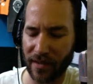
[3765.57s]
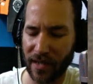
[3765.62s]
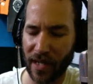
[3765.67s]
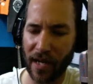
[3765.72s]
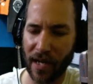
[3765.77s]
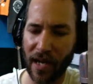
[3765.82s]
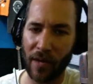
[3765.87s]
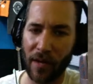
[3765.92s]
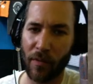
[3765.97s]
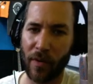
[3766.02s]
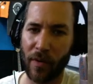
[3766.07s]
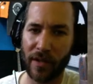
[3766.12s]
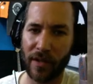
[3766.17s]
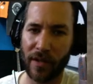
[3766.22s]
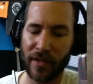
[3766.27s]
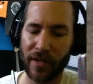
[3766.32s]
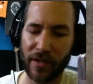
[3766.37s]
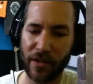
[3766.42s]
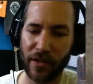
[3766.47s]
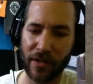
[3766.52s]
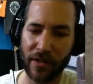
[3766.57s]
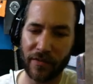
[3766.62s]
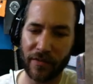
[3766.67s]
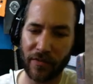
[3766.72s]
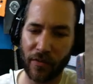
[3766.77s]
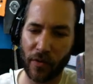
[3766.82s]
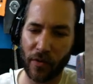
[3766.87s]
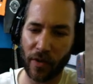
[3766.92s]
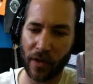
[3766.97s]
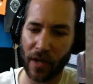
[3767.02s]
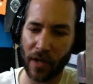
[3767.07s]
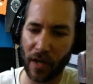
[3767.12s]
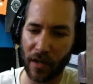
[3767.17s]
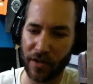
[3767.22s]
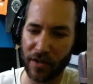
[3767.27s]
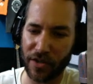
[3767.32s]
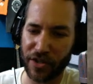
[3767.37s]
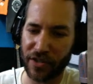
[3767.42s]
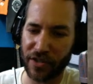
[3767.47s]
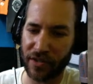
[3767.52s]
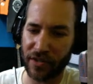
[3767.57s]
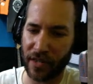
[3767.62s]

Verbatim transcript: and I, I wanted to do it in four colors.